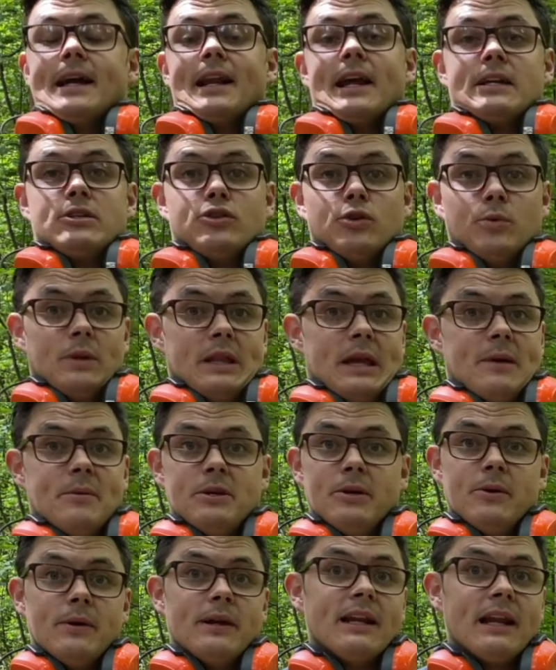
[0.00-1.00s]
I saw what they were
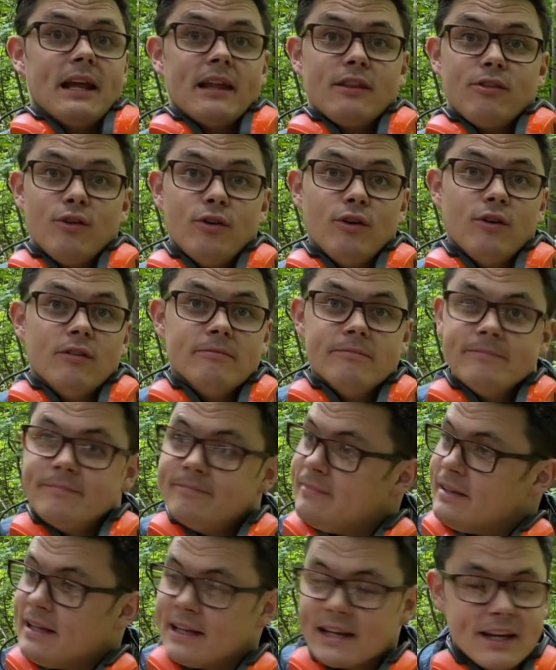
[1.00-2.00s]
doing and I thought,
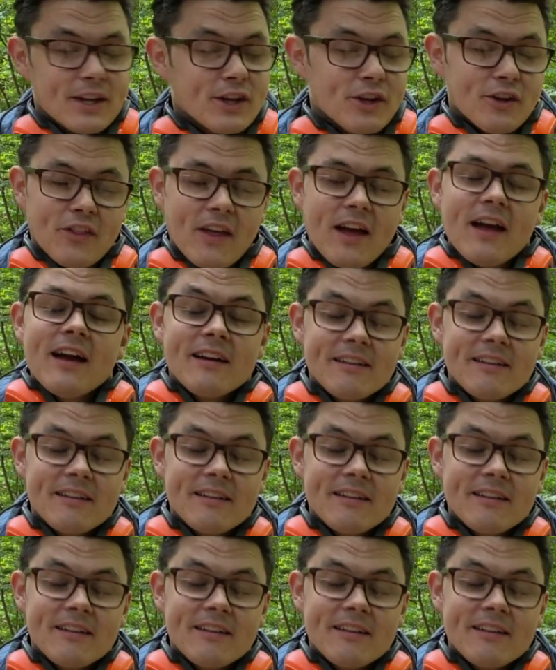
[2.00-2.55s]
I can do that.